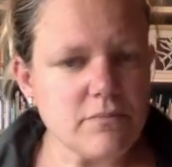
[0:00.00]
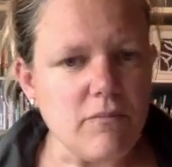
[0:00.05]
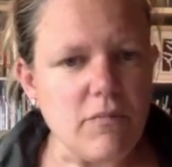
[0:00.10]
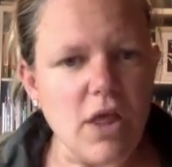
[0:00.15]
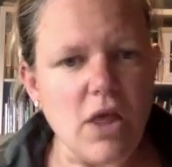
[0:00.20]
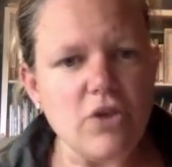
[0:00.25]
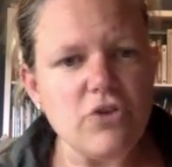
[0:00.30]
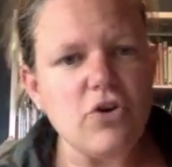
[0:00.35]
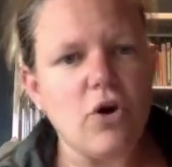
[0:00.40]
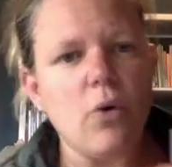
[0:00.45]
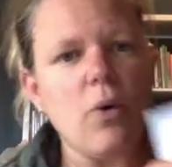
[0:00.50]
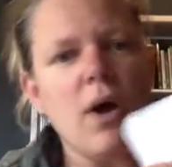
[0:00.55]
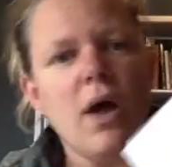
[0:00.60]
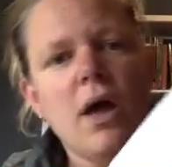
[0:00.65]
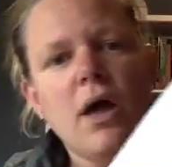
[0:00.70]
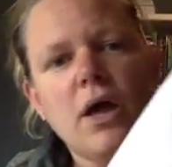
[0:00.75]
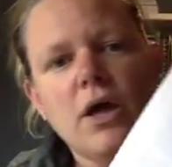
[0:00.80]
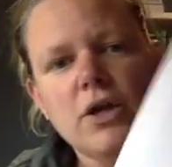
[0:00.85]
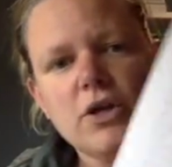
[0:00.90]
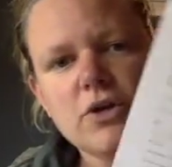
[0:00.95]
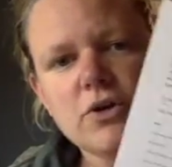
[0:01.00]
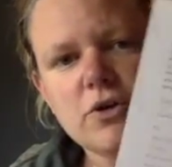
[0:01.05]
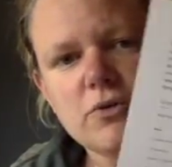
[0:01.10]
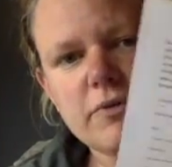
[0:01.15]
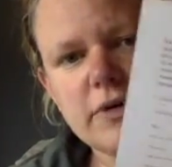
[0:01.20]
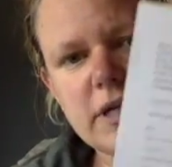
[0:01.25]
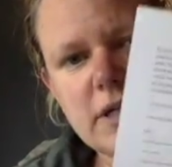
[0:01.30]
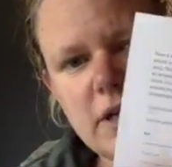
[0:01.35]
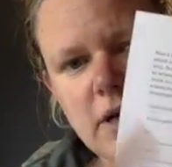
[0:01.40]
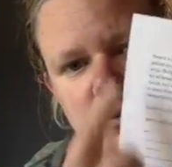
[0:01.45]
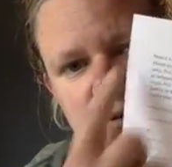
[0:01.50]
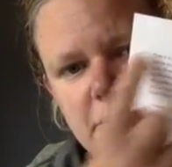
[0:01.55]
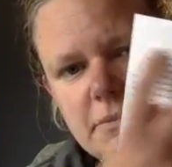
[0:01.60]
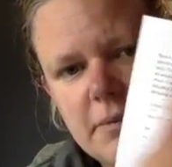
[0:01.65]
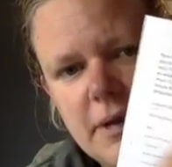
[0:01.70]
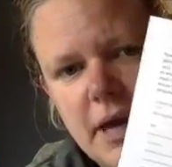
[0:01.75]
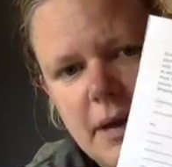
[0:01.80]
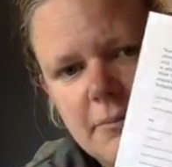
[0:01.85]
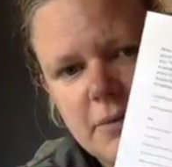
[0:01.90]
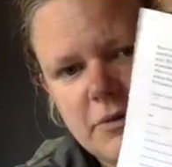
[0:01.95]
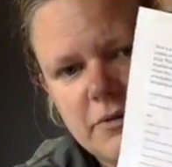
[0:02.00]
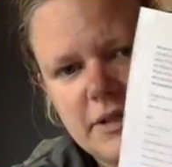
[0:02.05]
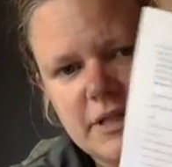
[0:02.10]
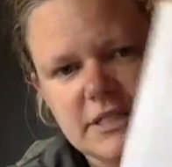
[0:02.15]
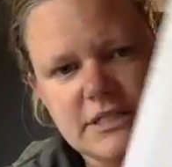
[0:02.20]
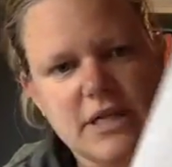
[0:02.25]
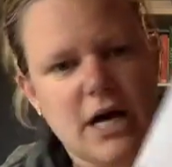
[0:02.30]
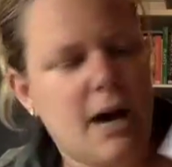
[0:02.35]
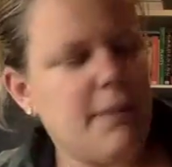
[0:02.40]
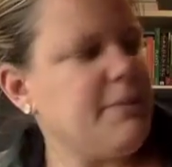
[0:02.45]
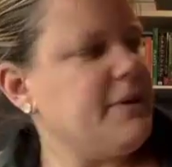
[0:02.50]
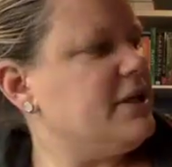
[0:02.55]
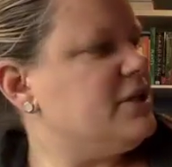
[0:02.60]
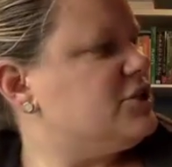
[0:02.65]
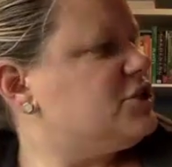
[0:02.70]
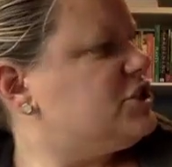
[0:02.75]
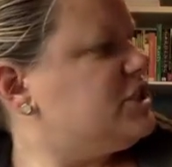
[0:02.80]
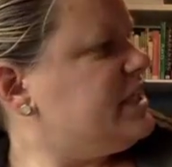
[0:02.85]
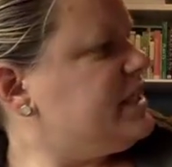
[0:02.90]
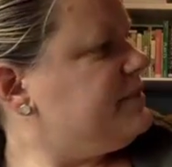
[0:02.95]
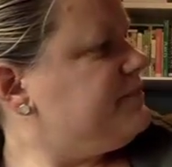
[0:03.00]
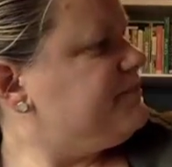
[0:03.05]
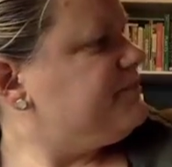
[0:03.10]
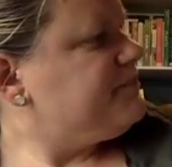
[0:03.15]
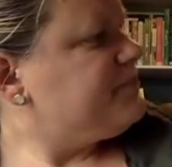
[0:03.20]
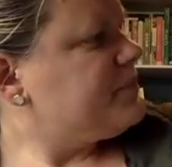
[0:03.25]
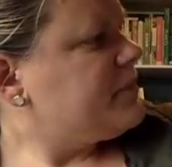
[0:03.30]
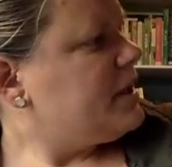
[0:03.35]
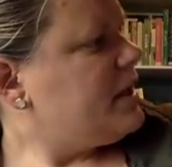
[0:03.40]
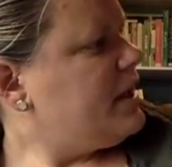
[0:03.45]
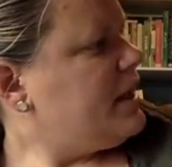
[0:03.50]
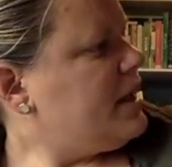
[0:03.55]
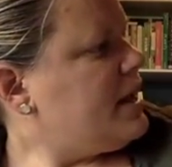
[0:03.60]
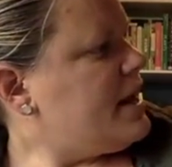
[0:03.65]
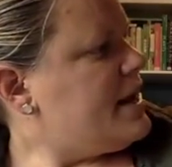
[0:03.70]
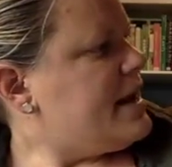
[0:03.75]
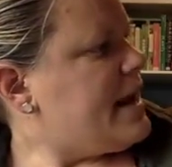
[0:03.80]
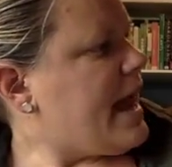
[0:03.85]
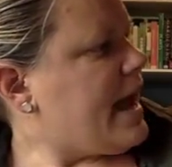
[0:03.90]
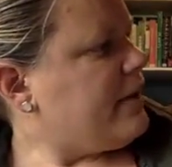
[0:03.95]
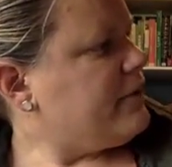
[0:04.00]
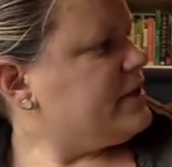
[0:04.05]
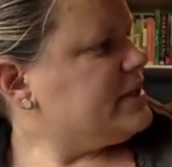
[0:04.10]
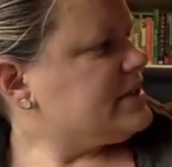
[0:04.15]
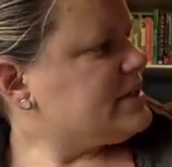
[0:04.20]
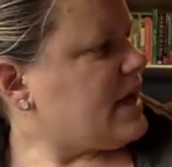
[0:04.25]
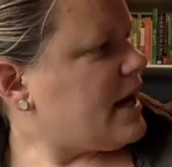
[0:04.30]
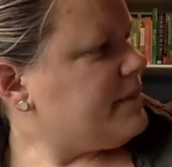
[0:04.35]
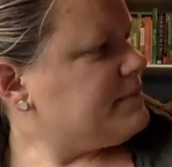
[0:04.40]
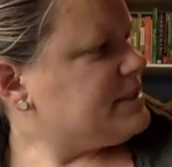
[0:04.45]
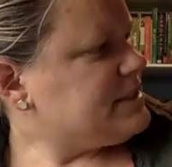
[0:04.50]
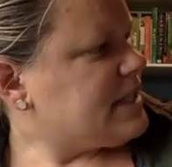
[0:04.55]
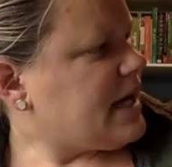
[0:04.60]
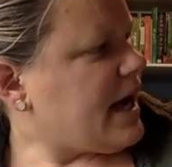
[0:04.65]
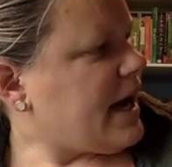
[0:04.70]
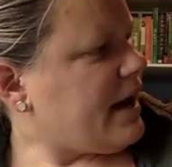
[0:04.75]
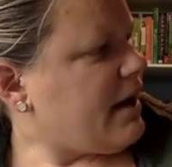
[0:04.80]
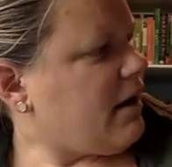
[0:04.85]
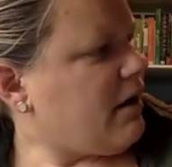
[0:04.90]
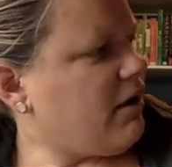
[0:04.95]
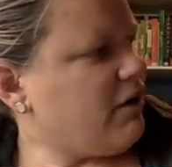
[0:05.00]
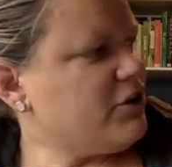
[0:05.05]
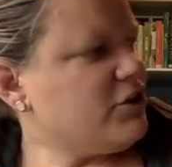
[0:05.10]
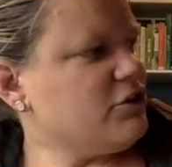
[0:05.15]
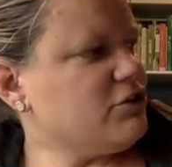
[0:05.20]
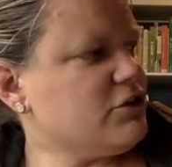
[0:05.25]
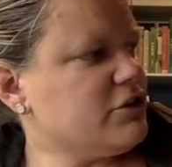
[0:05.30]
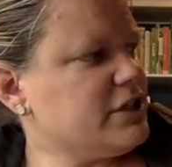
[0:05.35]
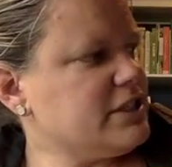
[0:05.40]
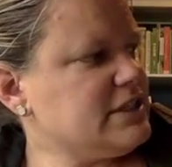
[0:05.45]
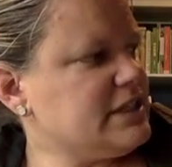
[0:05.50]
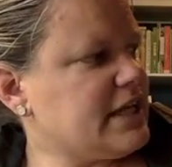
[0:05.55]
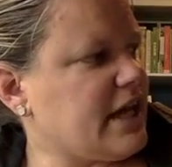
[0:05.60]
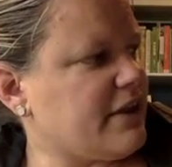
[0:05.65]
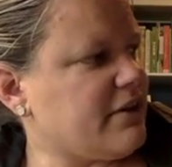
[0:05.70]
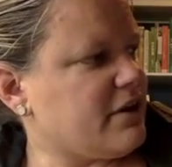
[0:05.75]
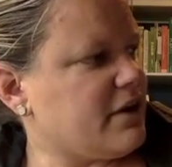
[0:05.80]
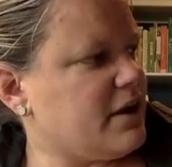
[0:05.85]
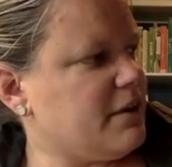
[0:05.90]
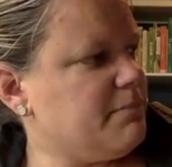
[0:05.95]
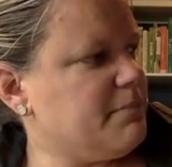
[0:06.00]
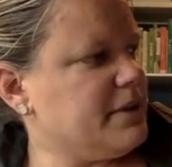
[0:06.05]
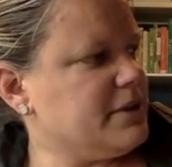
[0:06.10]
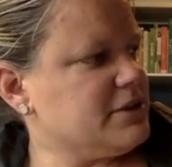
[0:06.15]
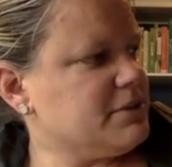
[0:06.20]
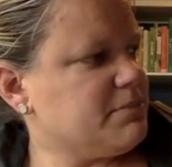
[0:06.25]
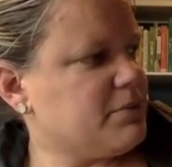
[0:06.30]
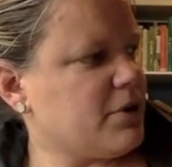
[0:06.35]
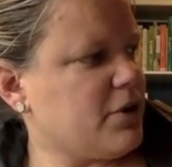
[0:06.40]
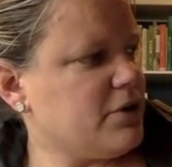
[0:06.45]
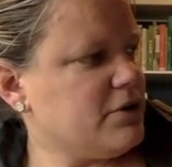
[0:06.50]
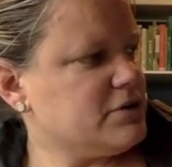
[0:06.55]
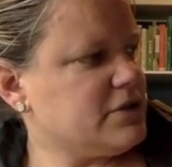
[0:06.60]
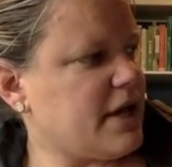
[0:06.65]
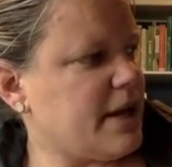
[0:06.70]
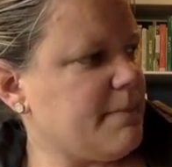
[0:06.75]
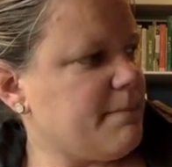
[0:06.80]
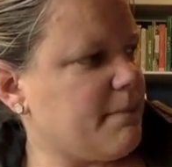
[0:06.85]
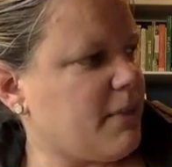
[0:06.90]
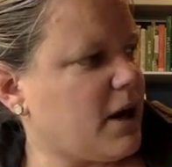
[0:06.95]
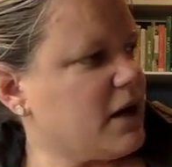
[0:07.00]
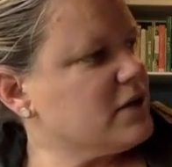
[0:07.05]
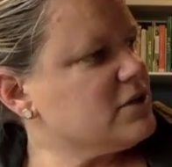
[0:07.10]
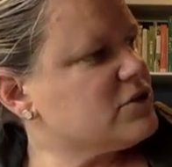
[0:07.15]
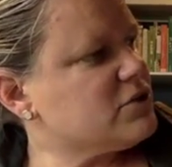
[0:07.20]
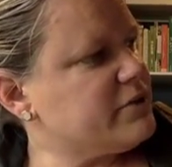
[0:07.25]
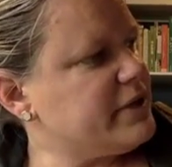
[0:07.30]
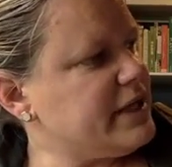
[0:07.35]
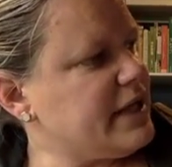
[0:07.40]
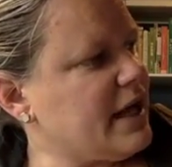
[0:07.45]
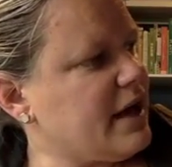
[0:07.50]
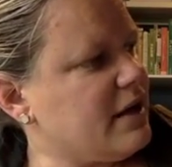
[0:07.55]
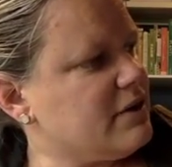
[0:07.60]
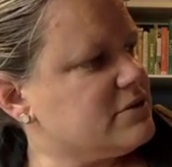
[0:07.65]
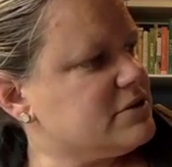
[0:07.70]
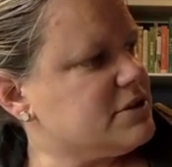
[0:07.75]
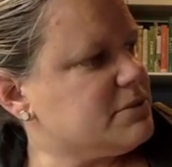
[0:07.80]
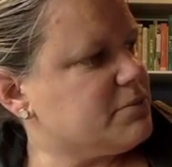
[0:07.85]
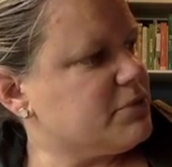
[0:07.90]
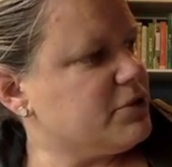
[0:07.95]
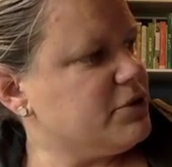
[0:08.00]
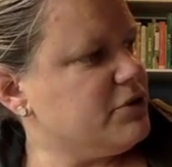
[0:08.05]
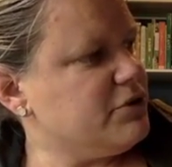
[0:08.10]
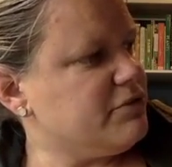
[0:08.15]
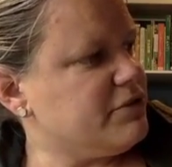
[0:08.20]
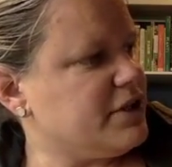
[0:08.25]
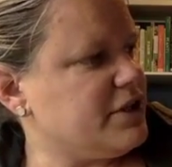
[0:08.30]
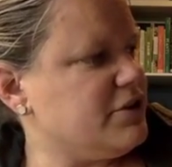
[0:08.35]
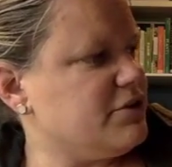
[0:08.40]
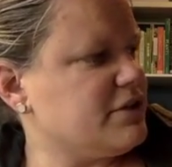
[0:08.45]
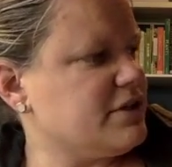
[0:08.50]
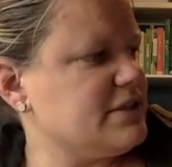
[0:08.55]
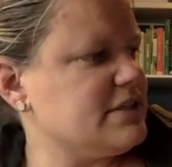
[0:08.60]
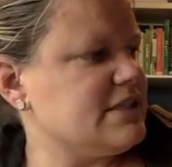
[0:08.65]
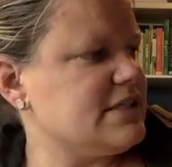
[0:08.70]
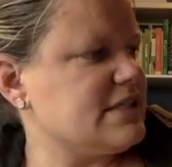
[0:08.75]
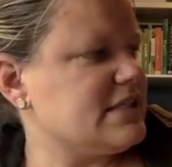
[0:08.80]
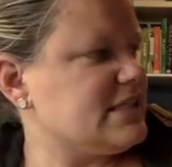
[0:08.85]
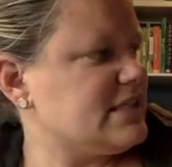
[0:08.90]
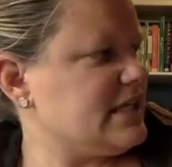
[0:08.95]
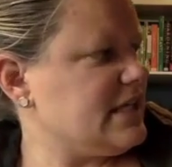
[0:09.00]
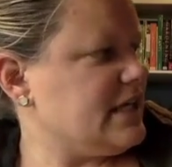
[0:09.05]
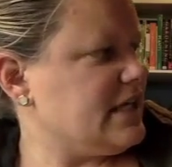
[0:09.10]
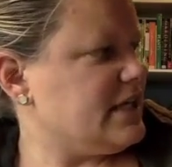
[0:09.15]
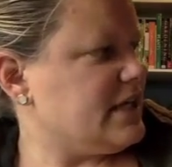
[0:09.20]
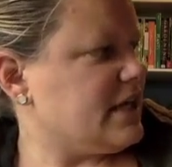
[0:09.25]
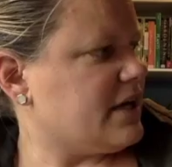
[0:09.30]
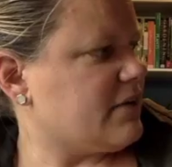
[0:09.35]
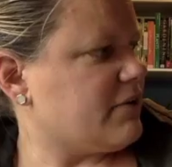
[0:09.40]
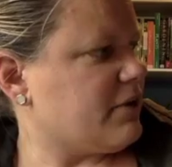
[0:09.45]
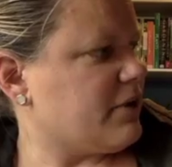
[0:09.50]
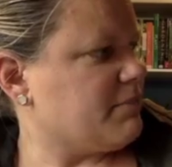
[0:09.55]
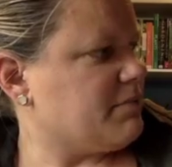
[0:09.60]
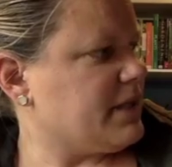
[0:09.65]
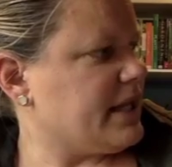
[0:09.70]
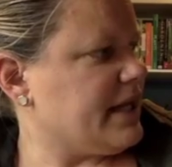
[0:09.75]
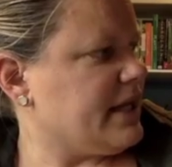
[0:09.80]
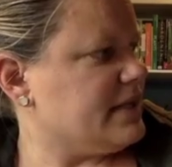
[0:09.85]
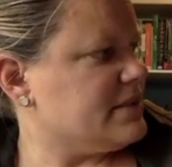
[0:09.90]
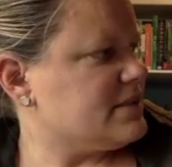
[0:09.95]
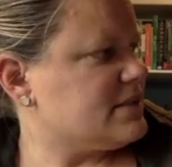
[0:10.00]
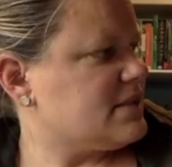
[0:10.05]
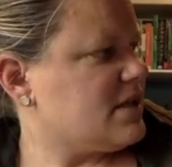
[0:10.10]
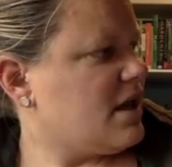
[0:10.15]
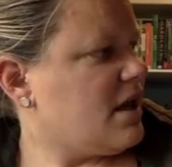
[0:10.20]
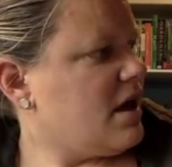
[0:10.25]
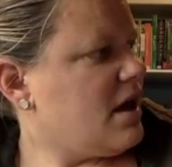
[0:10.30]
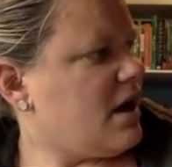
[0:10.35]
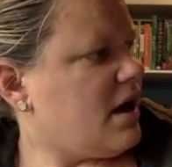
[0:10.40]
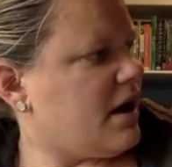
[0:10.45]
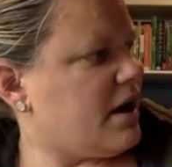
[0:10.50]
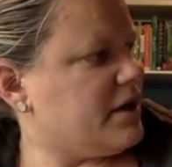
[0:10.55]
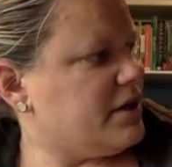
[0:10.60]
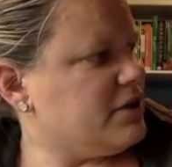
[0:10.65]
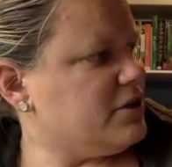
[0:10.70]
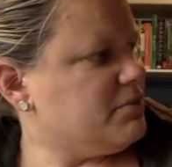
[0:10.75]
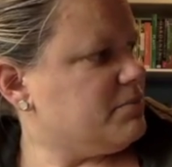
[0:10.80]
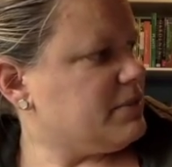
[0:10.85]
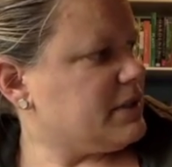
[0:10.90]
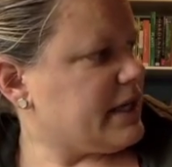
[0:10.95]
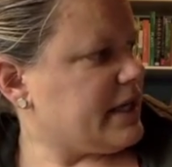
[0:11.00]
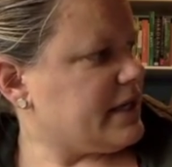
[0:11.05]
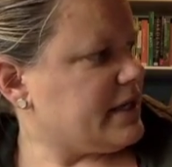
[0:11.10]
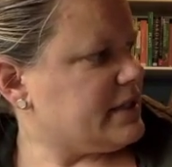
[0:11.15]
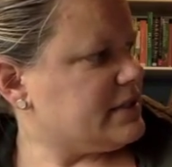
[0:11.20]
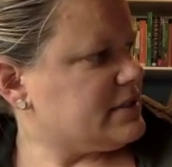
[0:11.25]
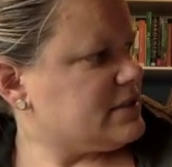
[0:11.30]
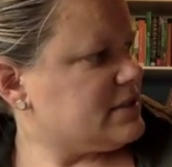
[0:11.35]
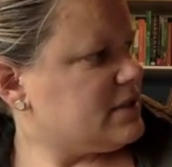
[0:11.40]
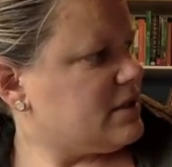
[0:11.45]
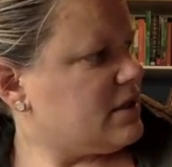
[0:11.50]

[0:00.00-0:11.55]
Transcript: So you can read along with me. I'm going to read the top of this sheet. Now it is time to tie all your learning together and build a prototype Mars greenhouse to prove that you can succeed at growing plants on a new planet.